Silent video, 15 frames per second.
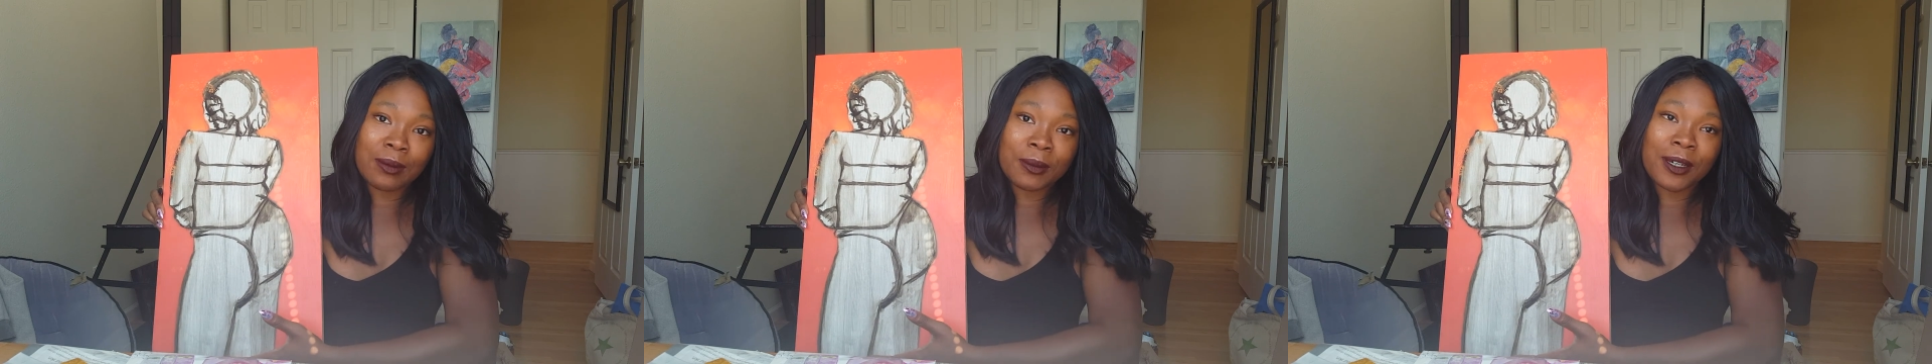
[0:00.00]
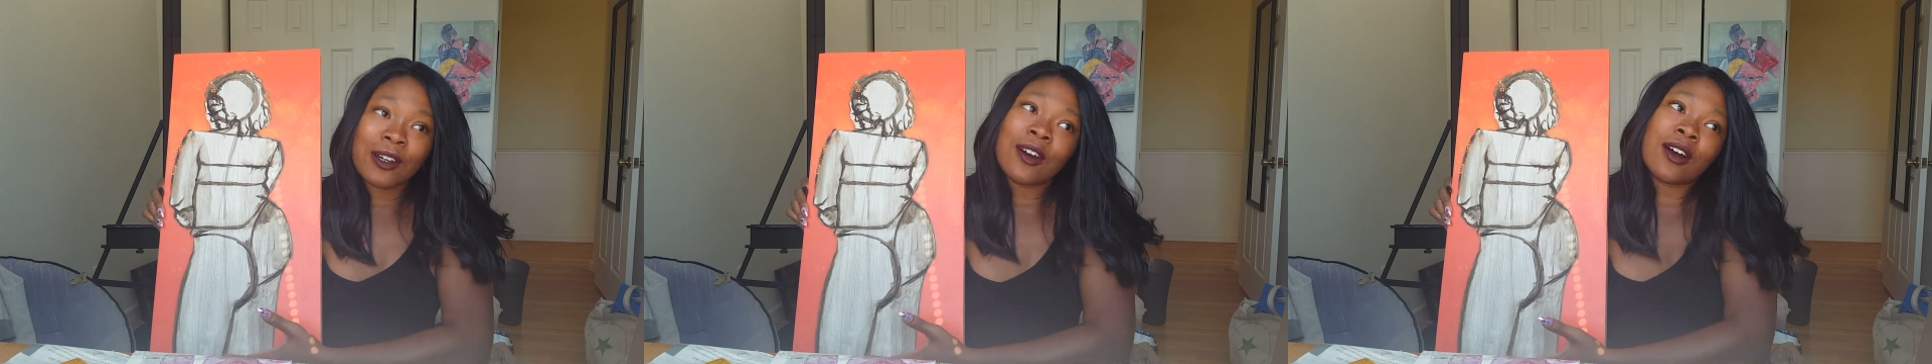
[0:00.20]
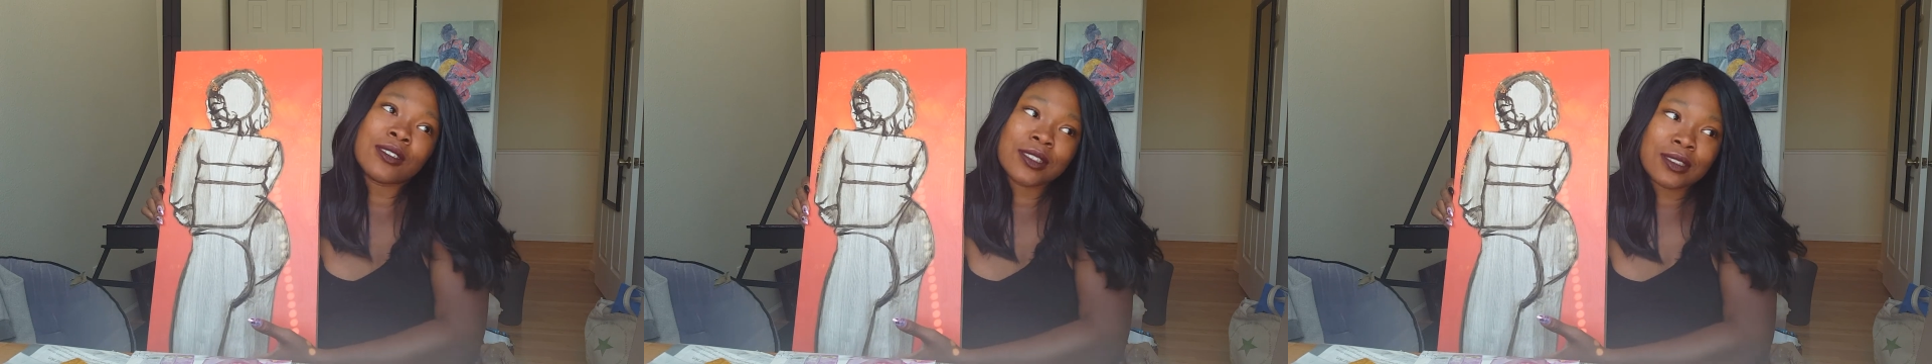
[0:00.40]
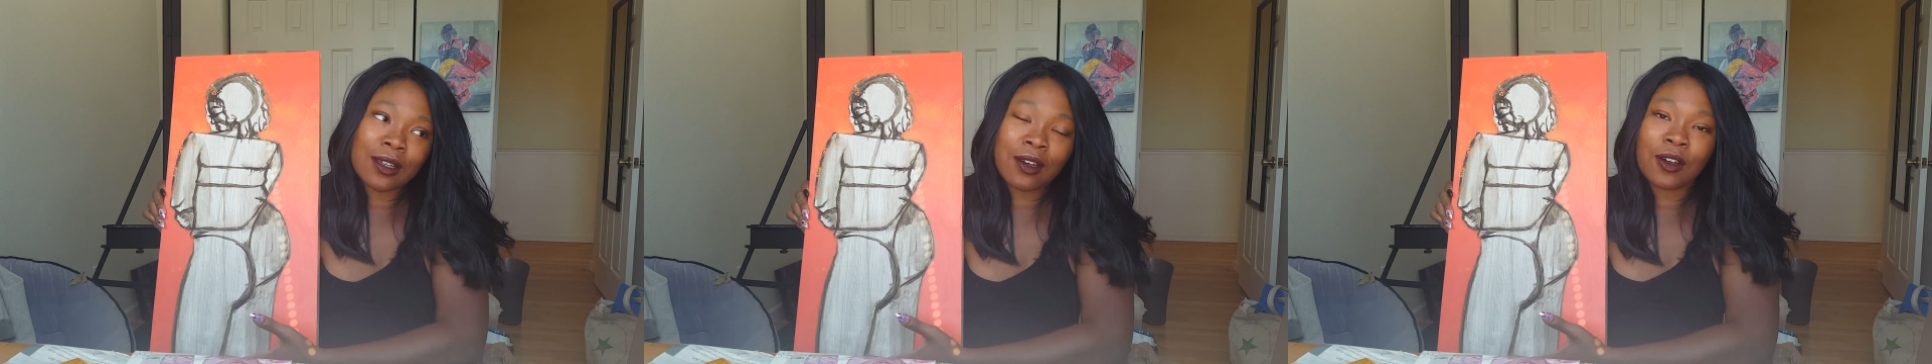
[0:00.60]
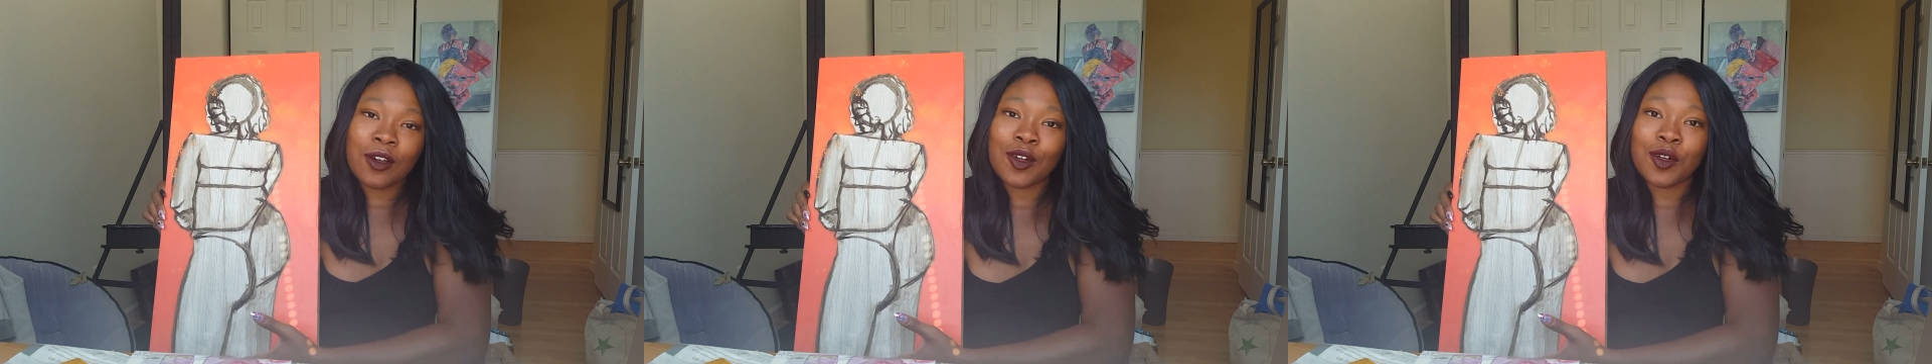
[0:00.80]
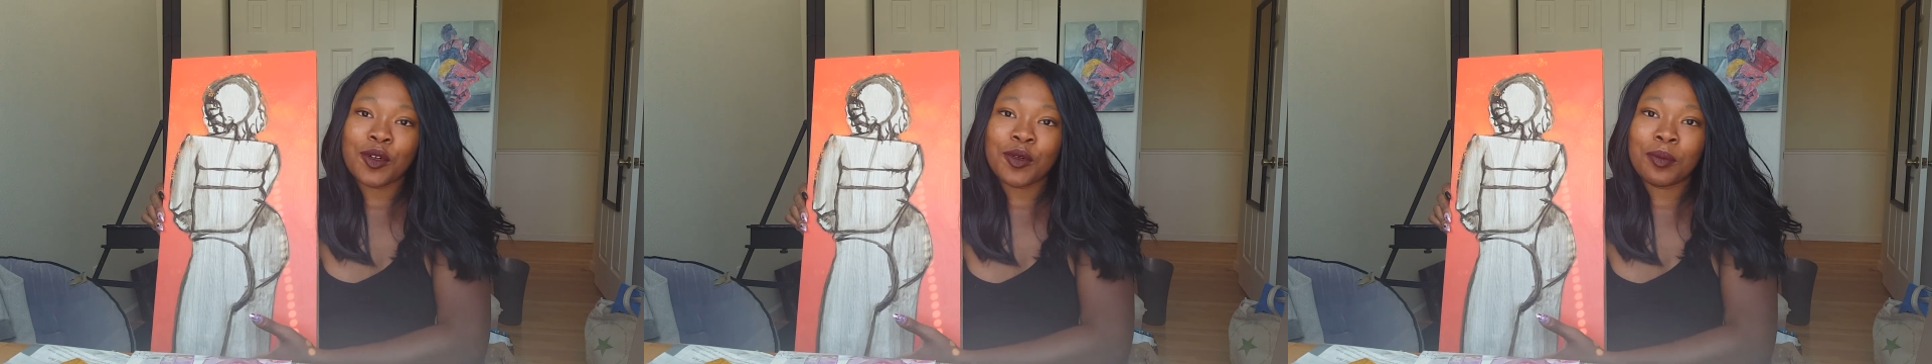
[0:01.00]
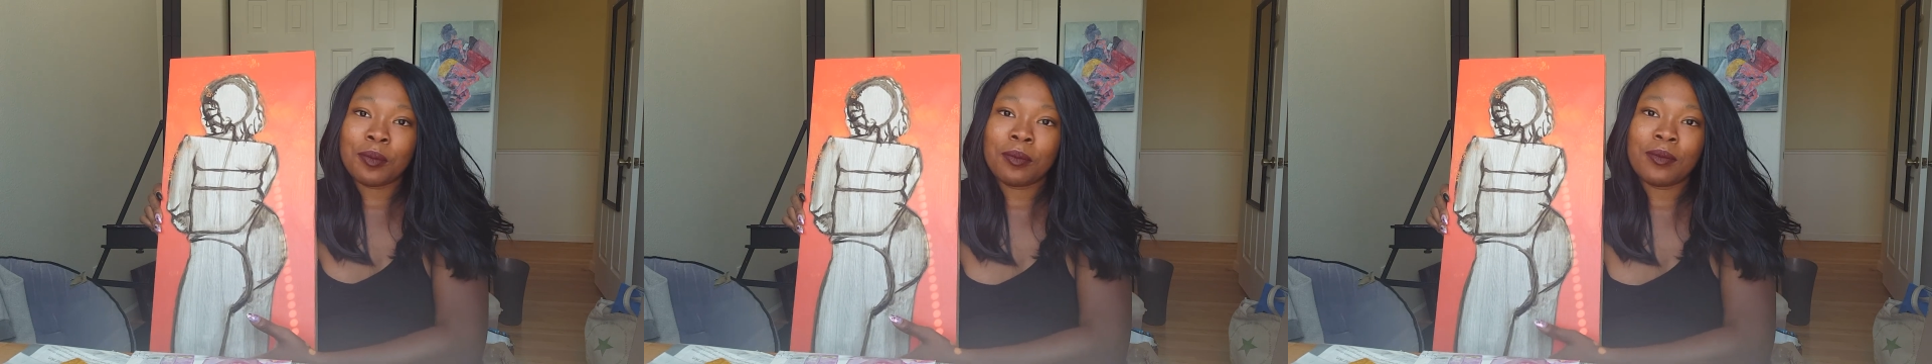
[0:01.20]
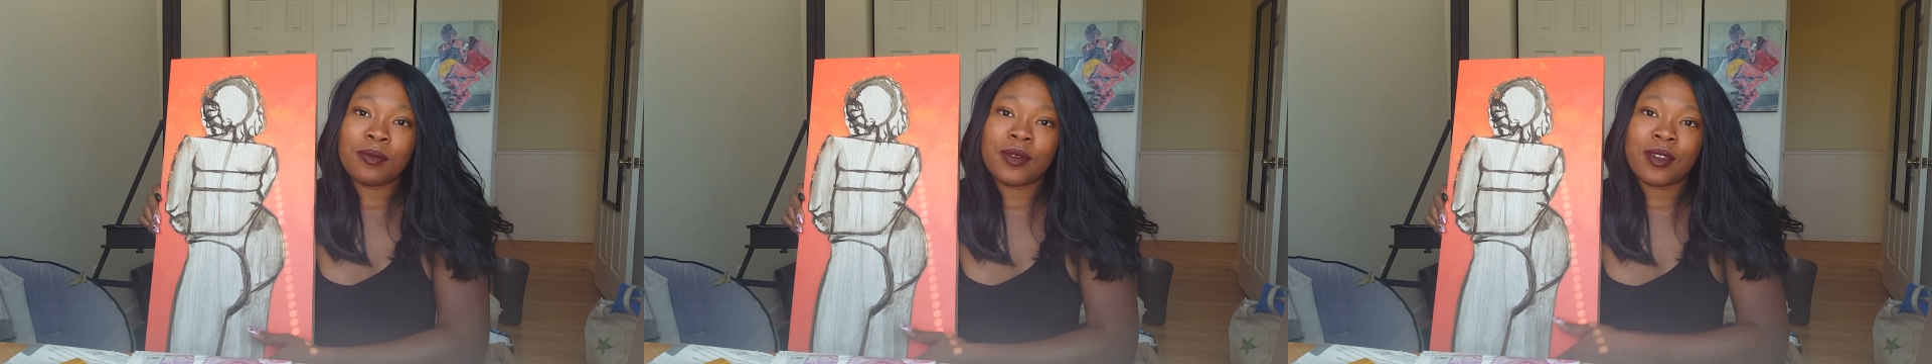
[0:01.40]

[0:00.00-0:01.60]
but also